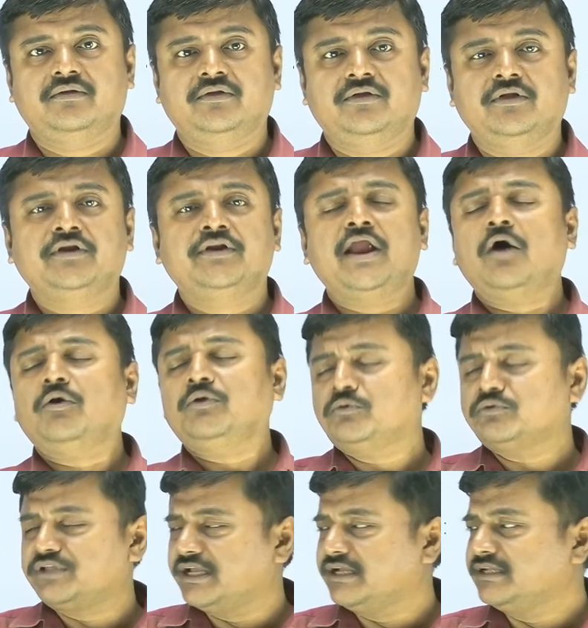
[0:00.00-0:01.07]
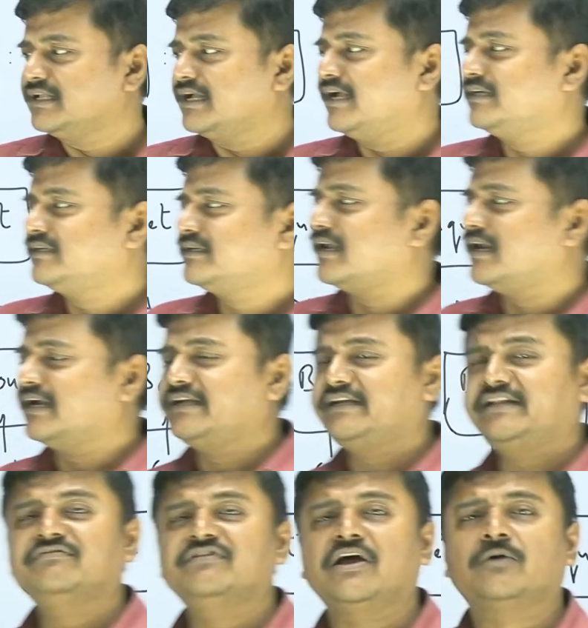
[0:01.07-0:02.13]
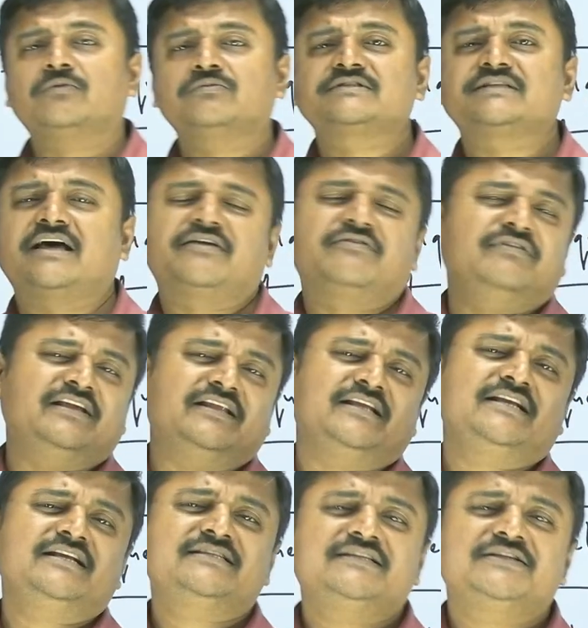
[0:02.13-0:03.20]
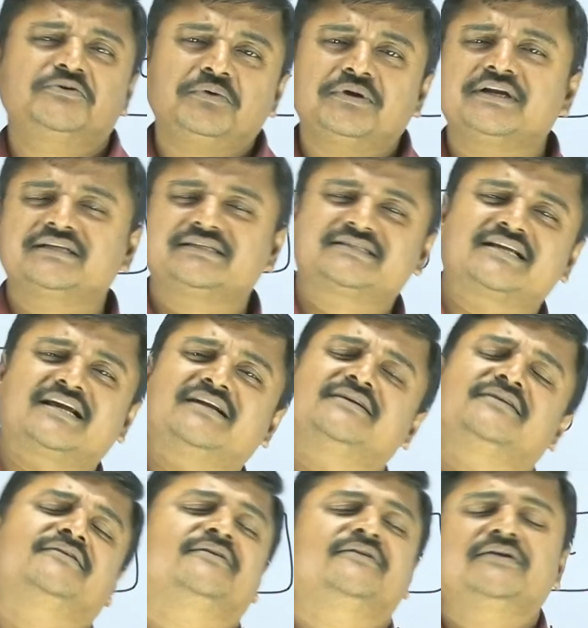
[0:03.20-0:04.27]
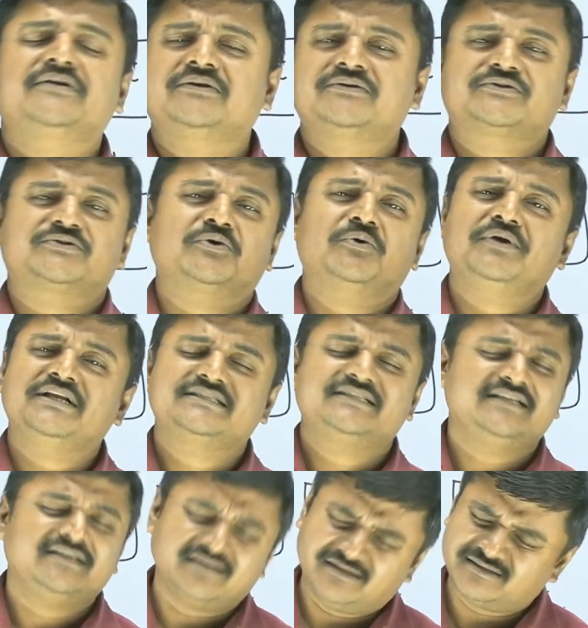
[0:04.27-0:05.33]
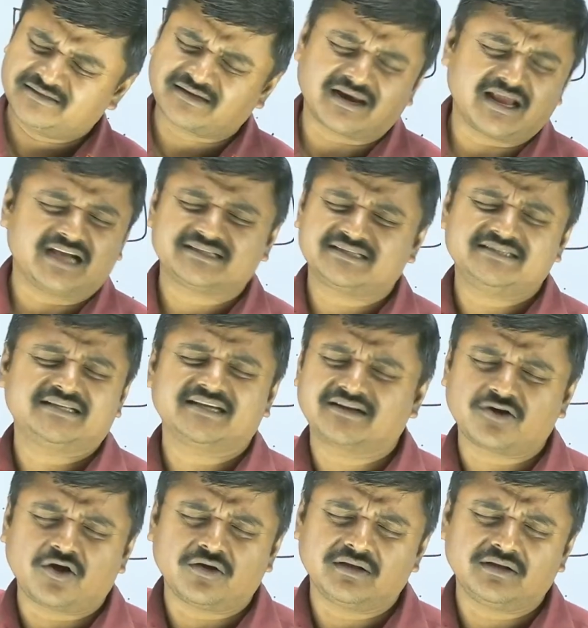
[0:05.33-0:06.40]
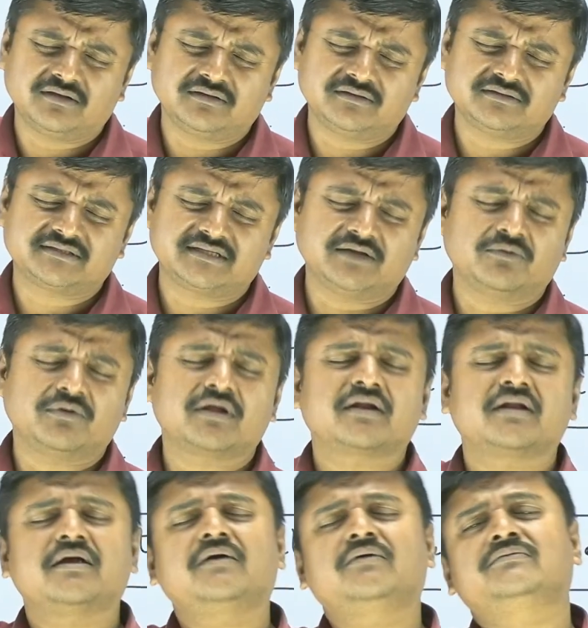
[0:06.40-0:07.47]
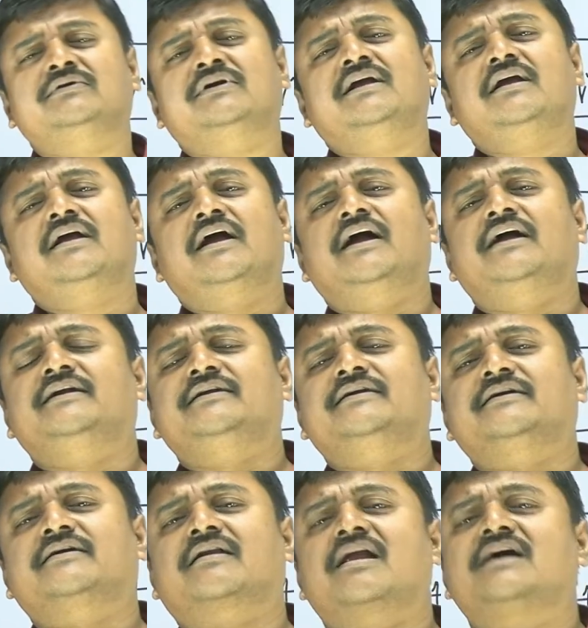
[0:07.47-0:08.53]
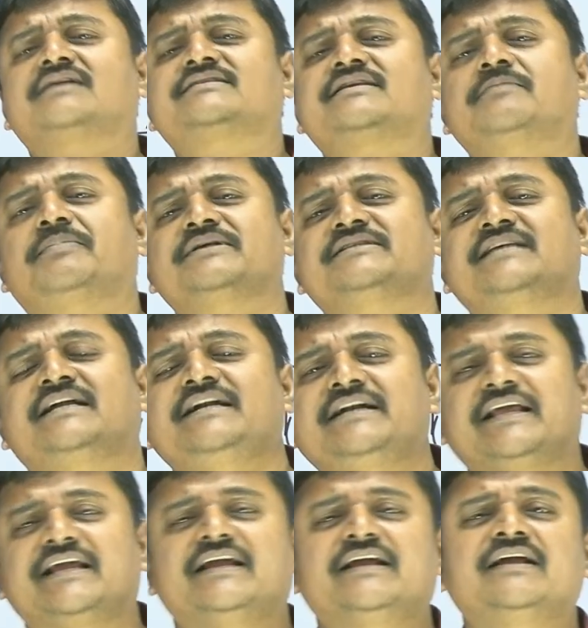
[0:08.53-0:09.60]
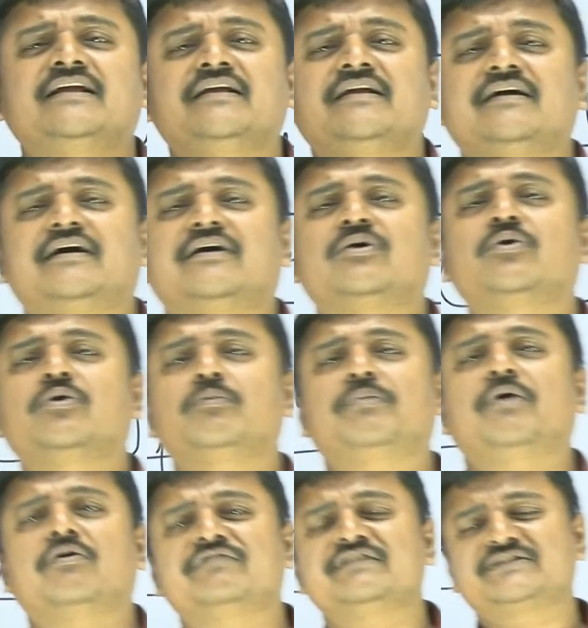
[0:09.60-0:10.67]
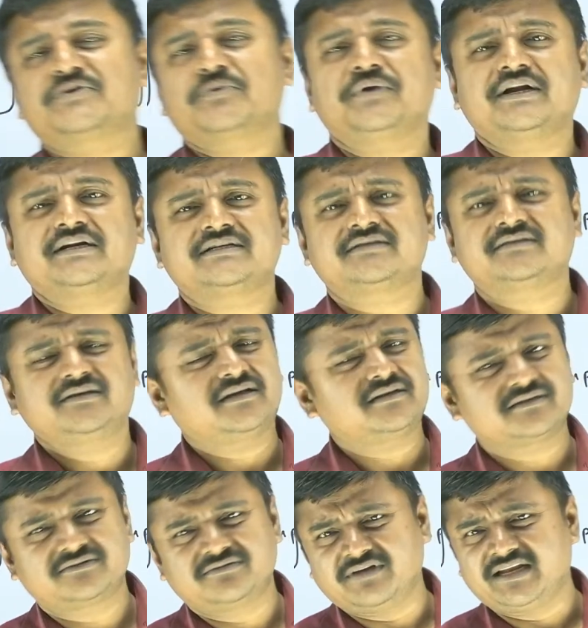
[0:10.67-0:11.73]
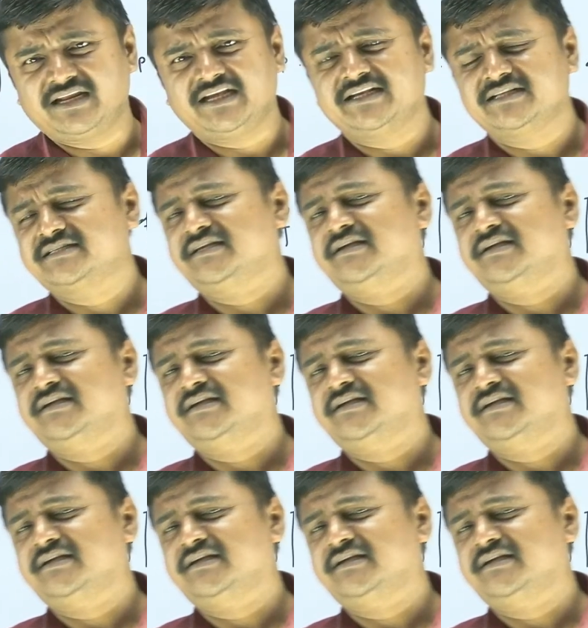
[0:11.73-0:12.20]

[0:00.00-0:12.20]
Now you think that collective nouns are very easy to understand. So easy, yes, class is a singular noun, and class representing a group of students, yes, very easy.